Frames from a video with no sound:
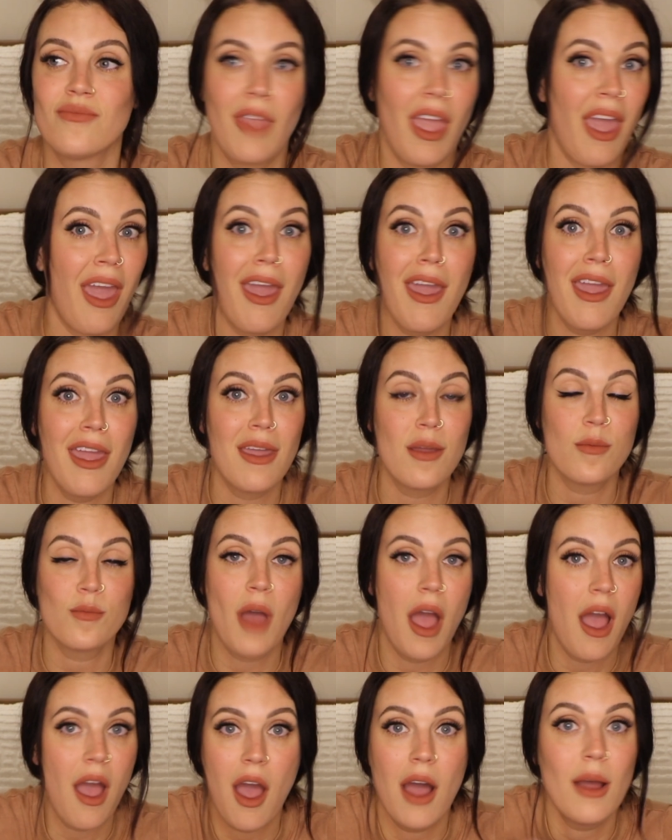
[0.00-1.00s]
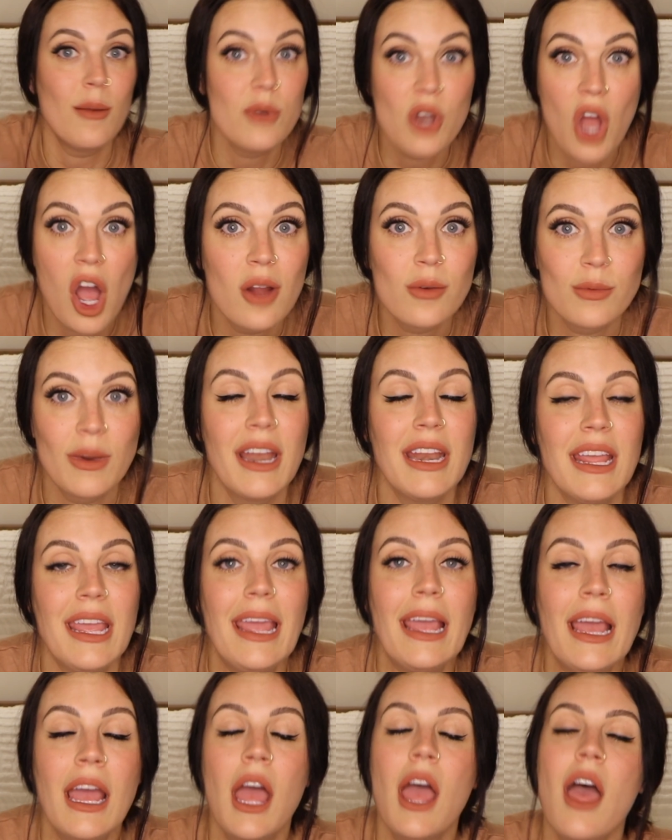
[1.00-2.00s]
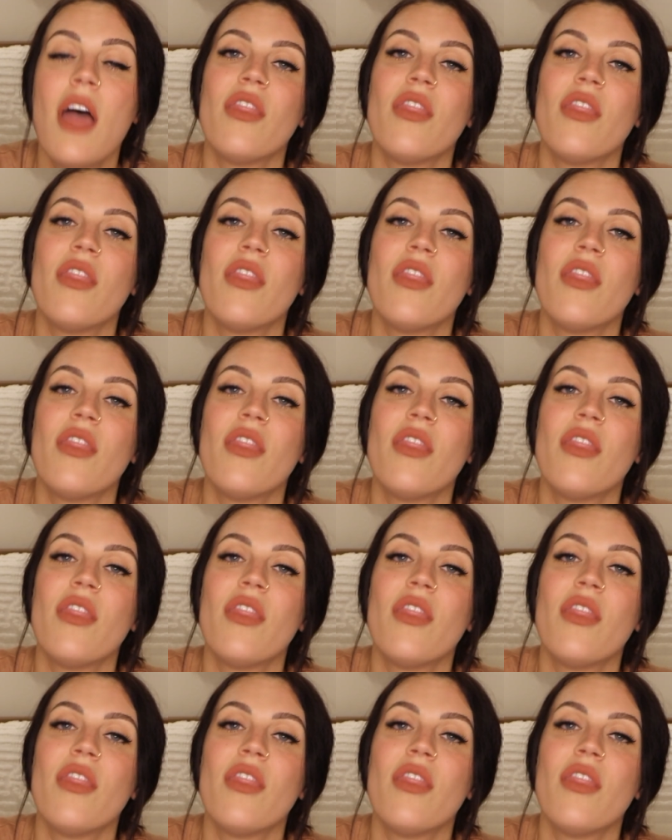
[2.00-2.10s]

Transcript: hey, I'm not ready,